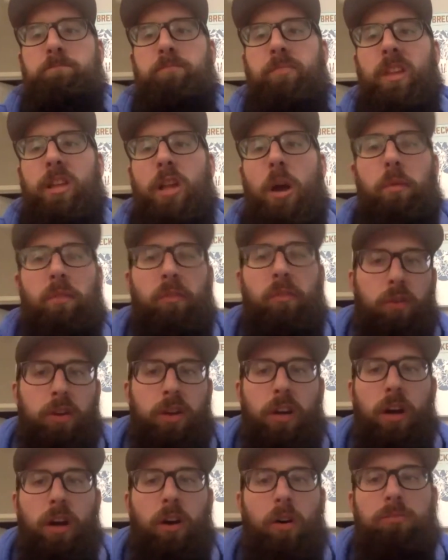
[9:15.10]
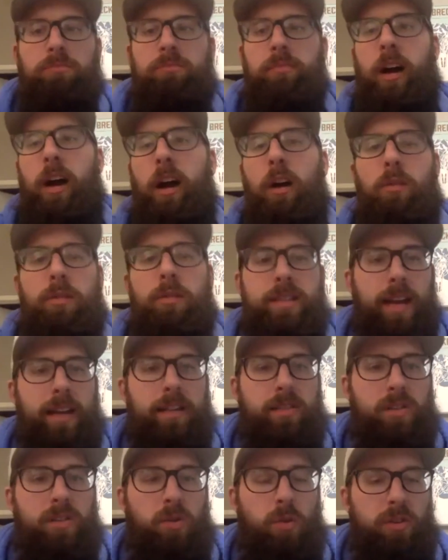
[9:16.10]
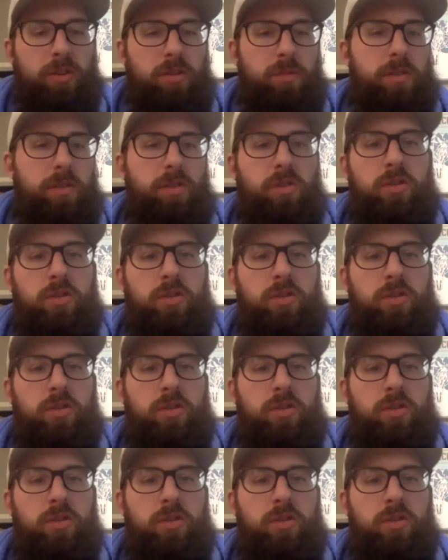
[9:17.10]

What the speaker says: before you go, I always ask this question, Mrs.